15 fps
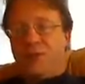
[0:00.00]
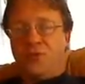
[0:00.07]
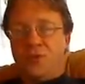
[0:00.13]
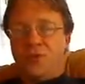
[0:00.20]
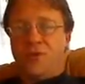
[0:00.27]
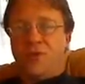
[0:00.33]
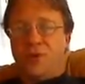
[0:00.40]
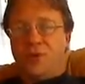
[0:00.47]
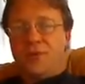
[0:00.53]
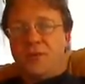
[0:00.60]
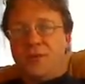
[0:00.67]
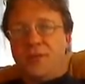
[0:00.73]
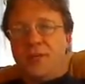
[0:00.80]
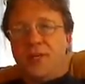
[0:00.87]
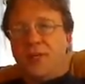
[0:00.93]
do them first,
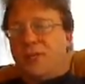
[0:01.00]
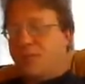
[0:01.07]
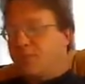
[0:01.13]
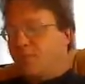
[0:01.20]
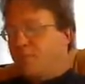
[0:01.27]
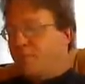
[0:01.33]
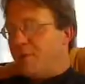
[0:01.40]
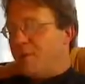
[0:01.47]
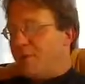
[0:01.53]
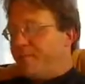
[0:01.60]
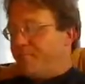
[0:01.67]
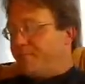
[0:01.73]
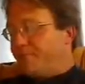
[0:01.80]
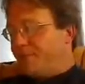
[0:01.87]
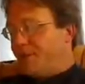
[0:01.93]
and check your answers with me,
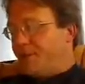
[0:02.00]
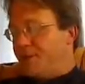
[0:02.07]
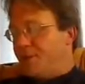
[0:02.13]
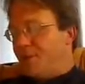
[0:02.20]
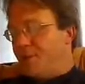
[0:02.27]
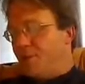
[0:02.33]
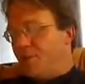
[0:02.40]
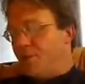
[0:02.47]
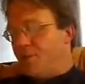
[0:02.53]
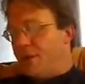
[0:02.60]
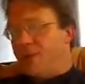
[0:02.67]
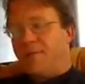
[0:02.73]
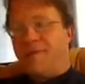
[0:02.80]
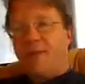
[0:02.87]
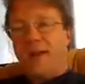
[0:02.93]
and then see if you
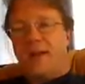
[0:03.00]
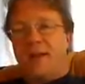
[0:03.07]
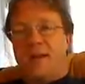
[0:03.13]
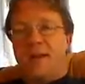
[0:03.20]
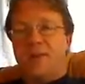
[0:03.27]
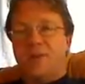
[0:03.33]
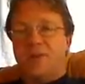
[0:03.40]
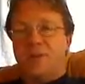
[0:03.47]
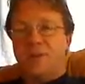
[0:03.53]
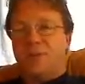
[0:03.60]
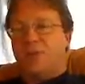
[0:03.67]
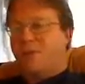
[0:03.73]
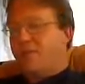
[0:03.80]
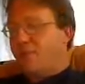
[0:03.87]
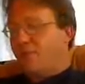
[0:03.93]
agree, and if not, ask your
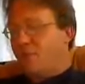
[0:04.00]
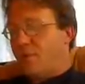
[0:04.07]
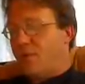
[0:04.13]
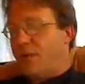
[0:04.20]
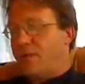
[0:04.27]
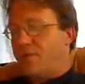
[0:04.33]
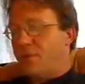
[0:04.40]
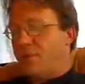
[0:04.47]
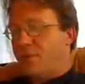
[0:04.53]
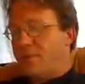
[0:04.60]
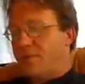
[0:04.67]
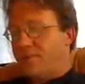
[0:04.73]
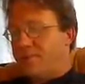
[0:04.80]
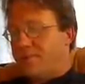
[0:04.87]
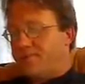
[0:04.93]
teacher for
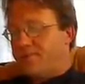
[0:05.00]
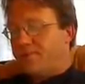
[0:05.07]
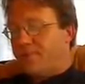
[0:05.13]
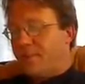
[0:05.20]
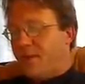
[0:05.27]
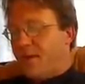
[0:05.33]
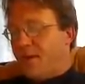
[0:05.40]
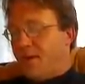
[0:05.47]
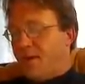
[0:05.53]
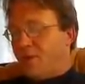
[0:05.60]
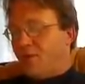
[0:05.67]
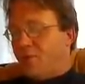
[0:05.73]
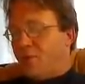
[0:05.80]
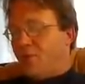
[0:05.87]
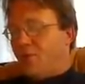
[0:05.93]
explanation.
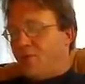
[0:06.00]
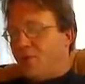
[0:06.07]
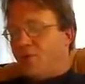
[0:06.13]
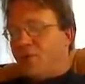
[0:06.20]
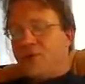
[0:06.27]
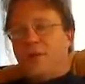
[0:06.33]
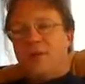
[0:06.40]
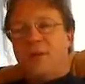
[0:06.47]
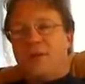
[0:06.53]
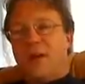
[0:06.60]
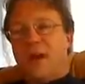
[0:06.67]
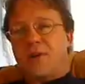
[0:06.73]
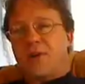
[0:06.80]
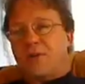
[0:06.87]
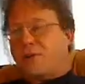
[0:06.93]
Número 1.
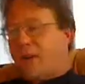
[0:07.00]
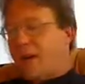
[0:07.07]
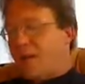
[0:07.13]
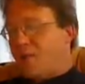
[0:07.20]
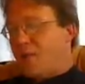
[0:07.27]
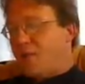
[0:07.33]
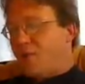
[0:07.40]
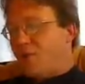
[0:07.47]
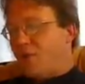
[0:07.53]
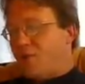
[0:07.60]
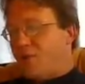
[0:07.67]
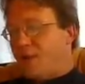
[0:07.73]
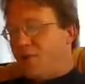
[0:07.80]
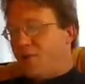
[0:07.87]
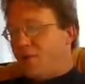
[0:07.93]
¿Carlos habla
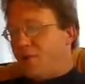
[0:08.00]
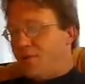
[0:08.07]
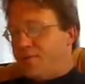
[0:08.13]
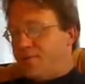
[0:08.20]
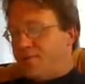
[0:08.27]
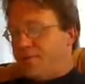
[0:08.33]
conmigo?